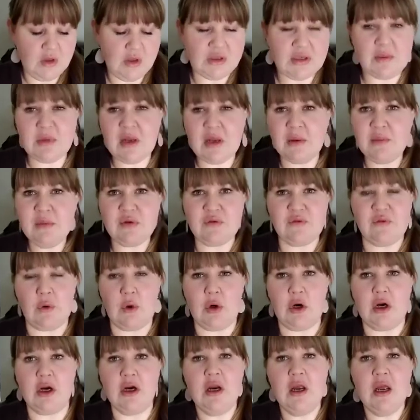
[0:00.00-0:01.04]
sometimes
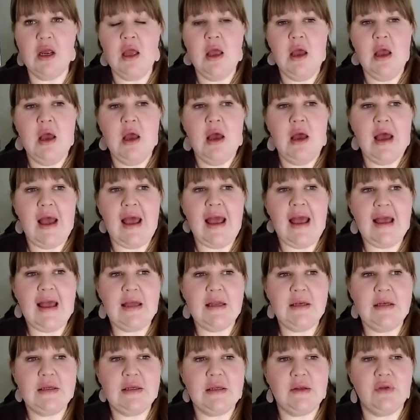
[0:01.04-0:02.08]
4,
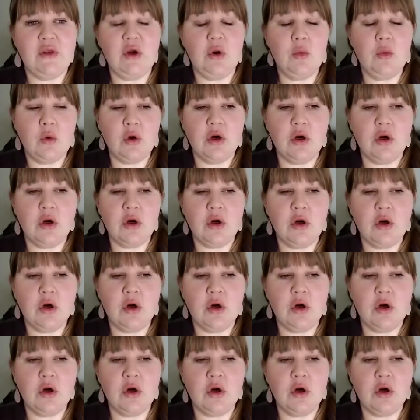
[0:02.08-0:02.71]
and they're